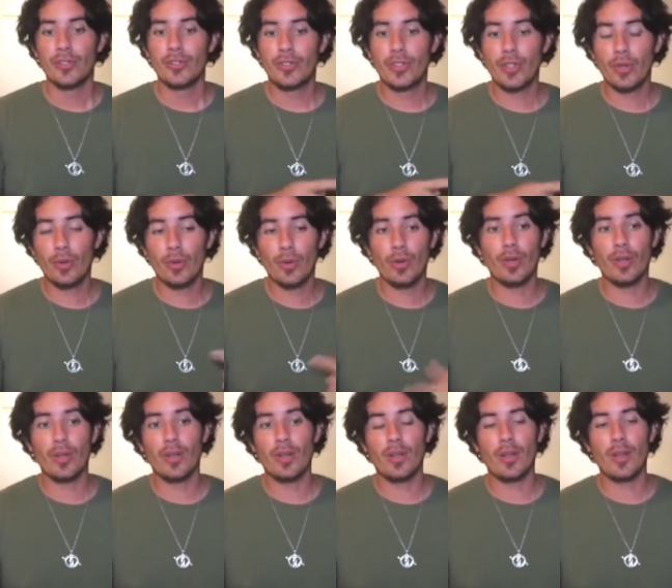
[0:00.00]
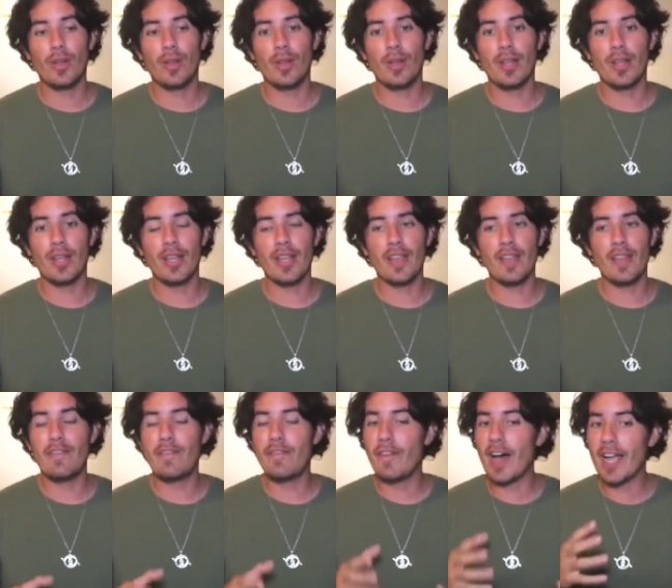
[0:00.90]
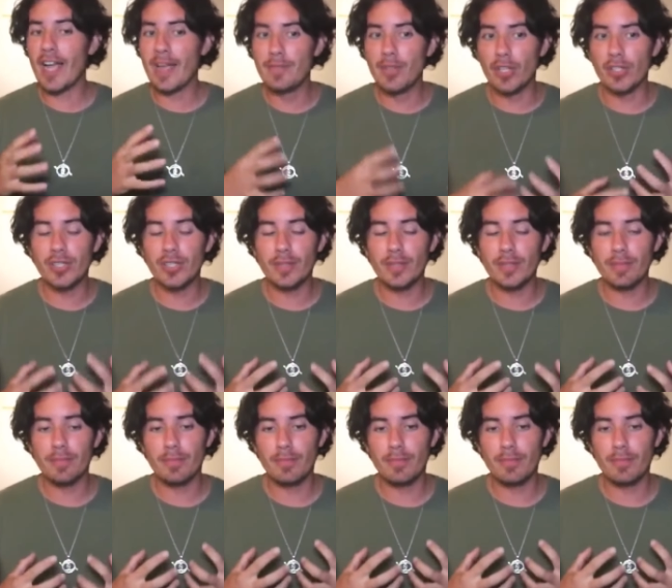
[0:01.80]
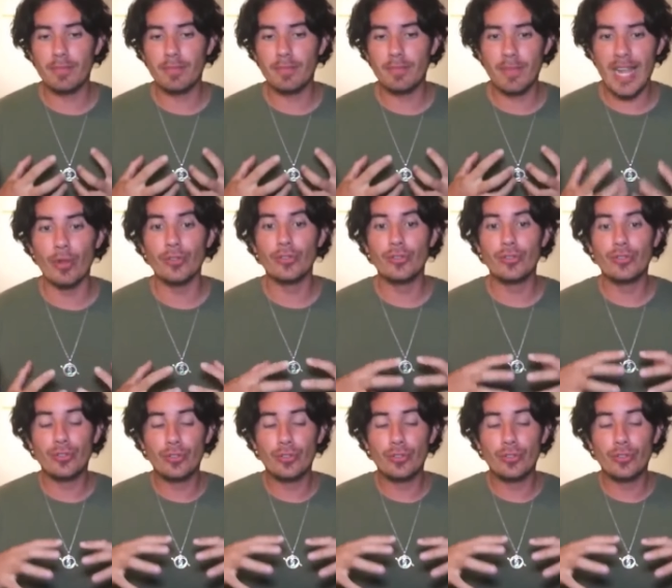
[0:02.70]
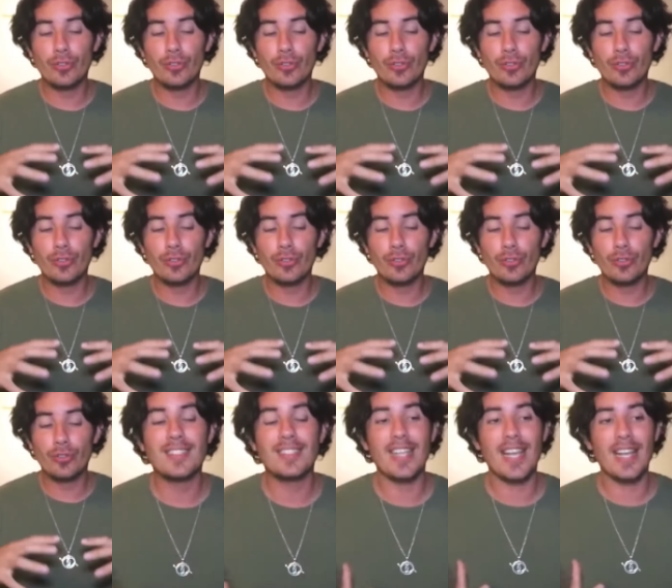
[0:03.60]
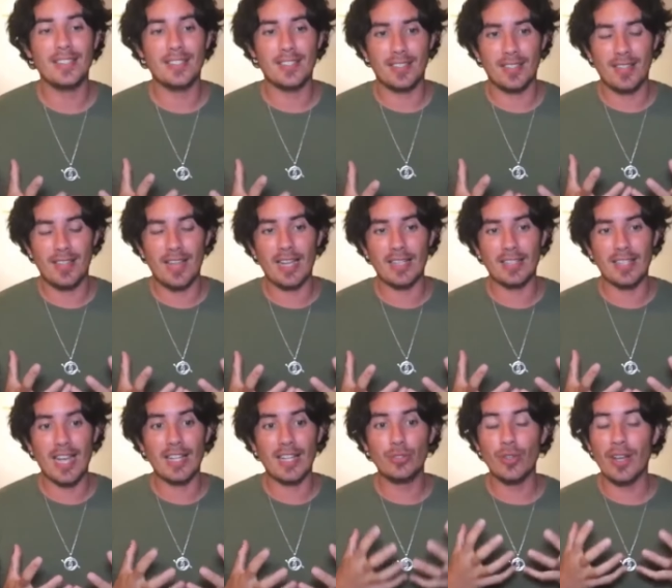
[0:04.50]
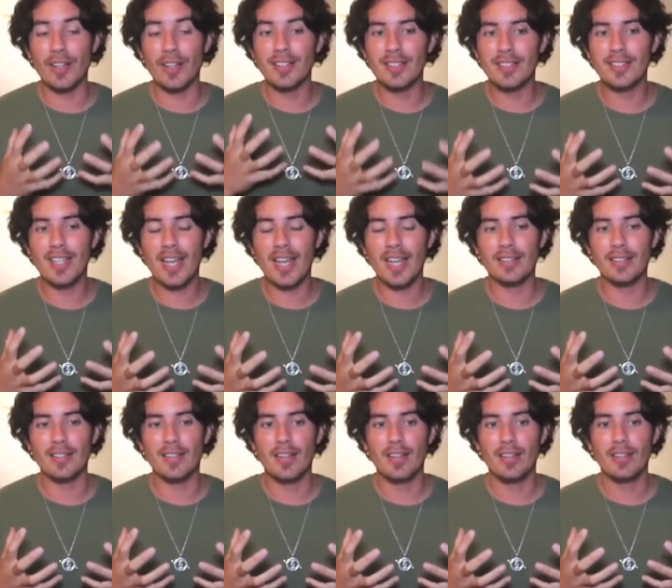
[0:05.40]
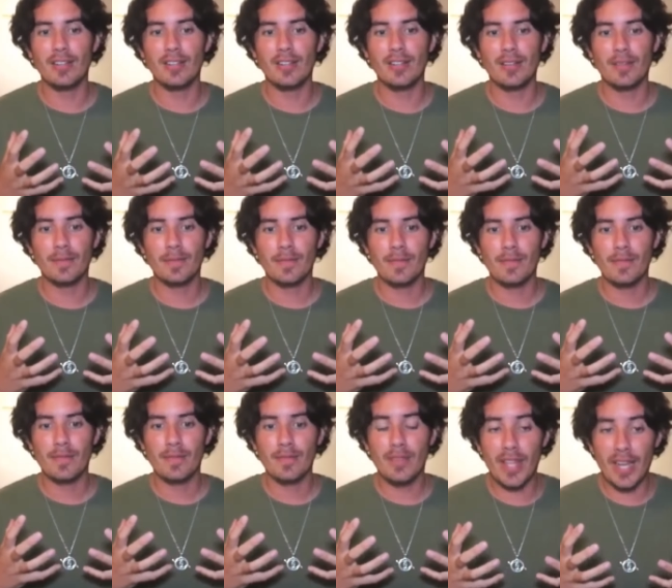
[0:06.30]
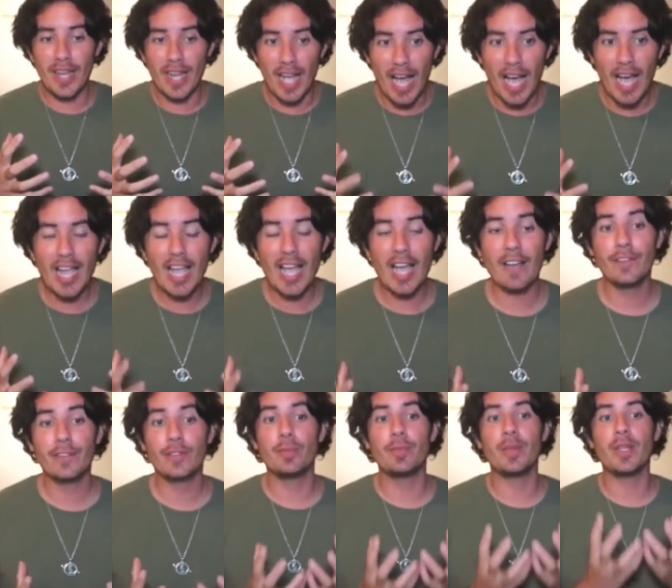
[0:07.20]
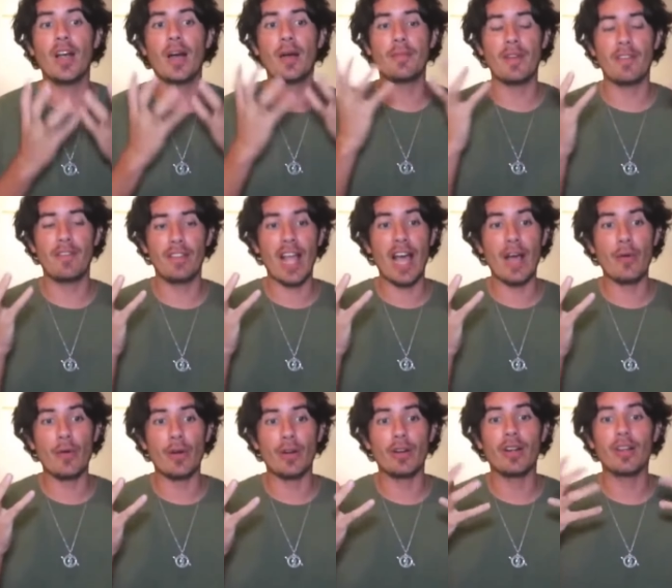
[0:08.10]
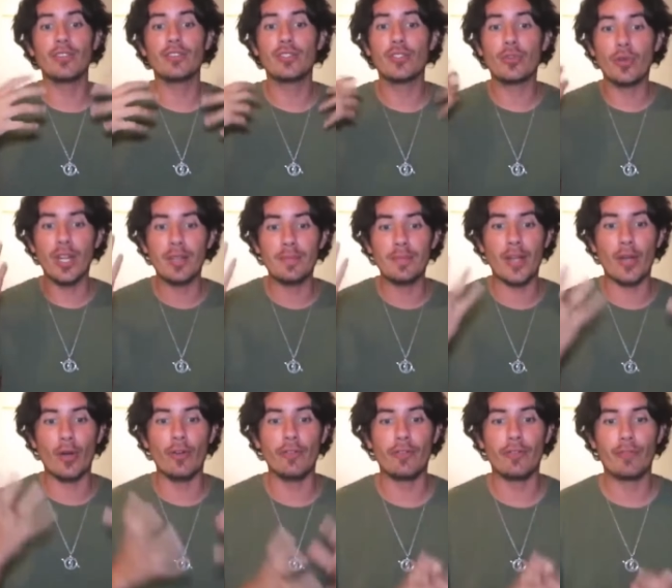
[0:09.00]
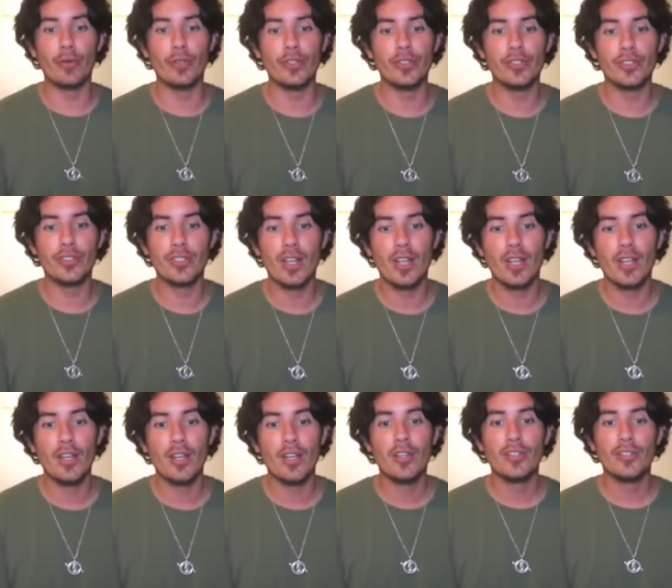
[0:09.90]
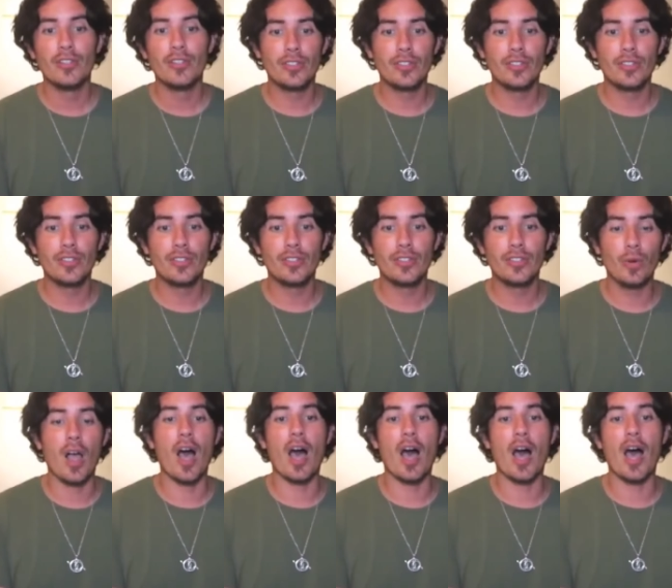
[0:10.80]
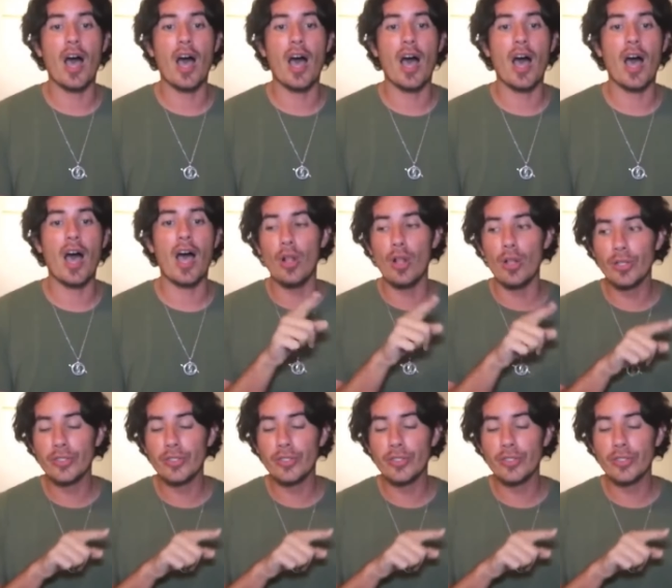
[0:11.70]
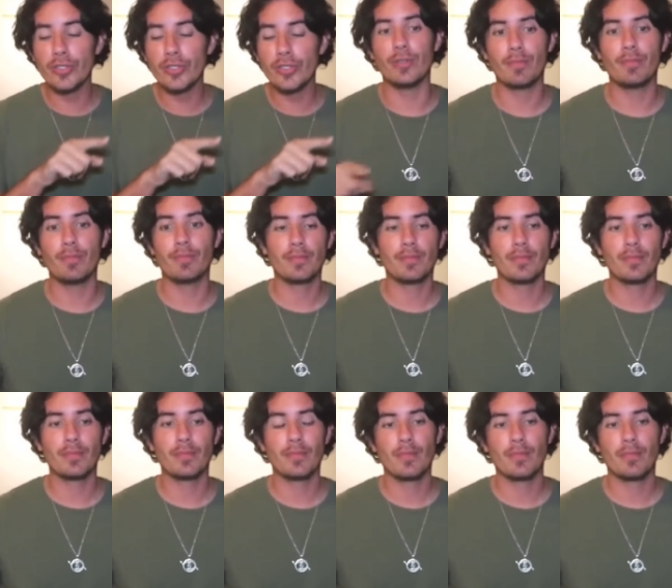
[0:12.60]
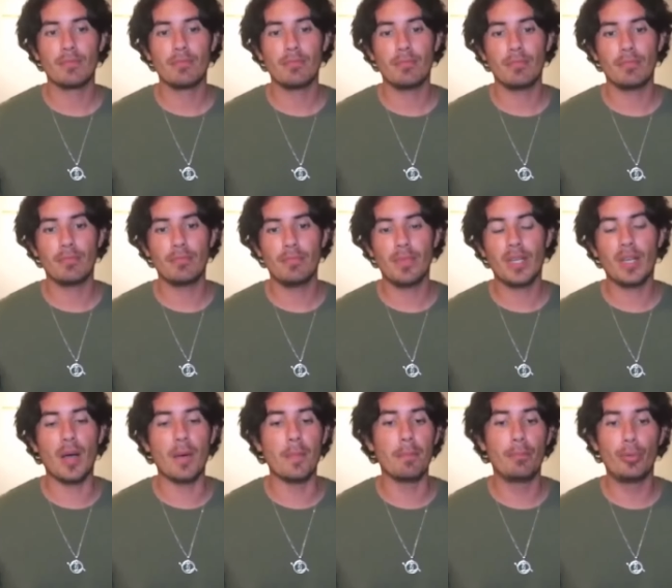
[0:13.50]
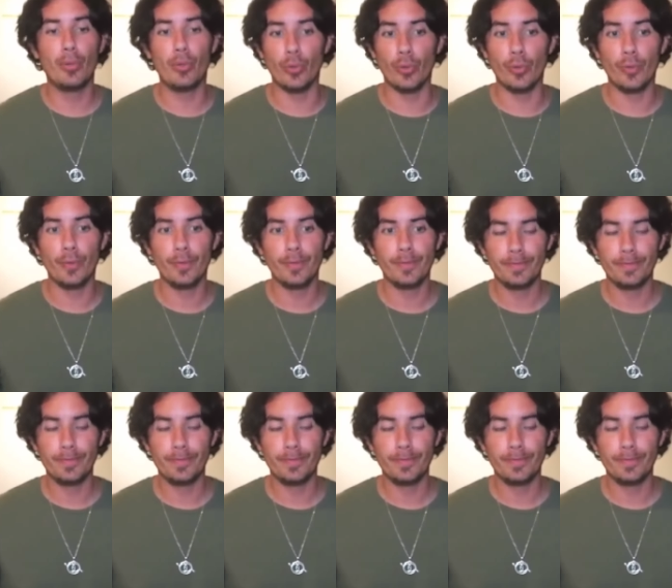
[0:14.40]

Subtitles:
So if I am not able to transcend that and to understand that I have to become a flower to create my own fruits, so I will also become poo.